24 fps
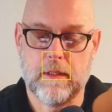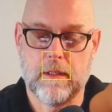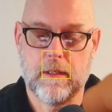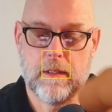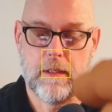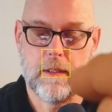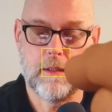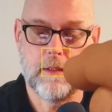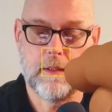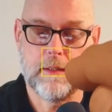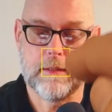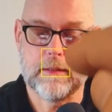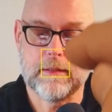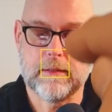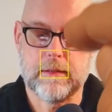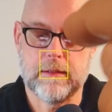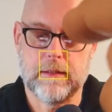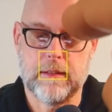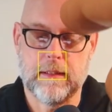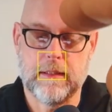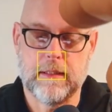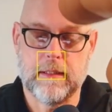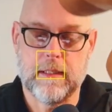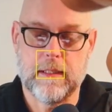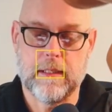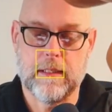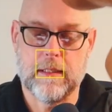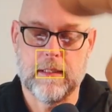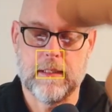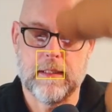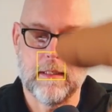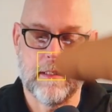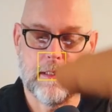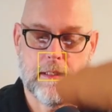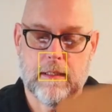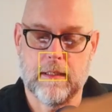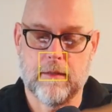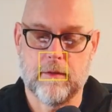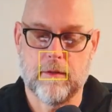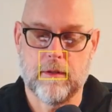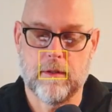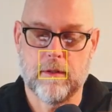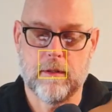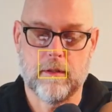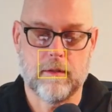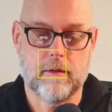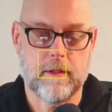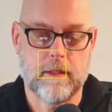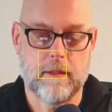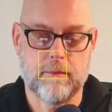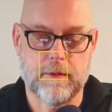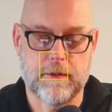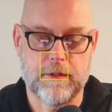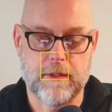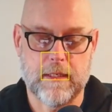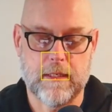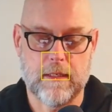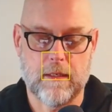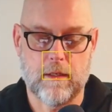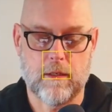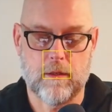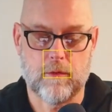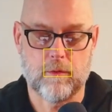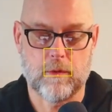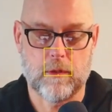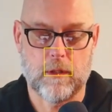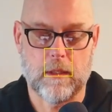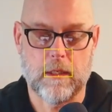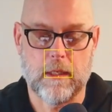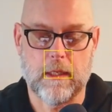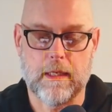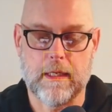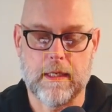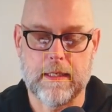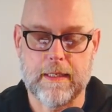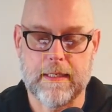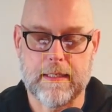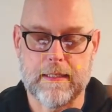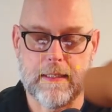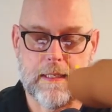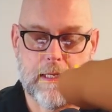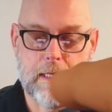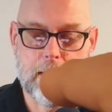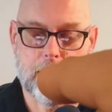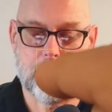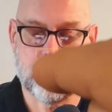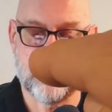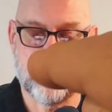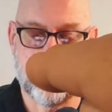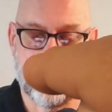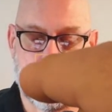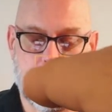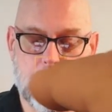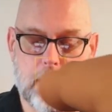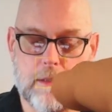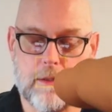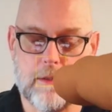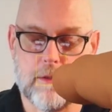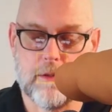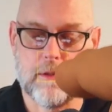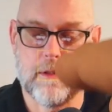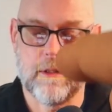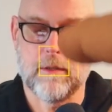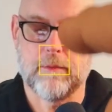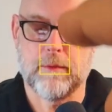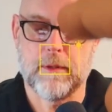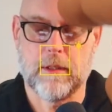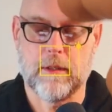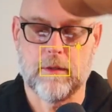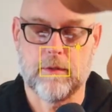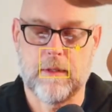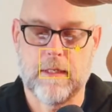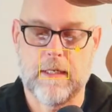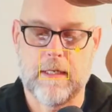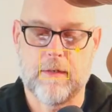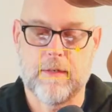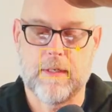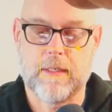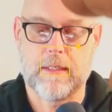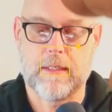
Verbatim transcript: Uh, let's see, can I Okay, with that on lock, I can't change. There we go. Now I can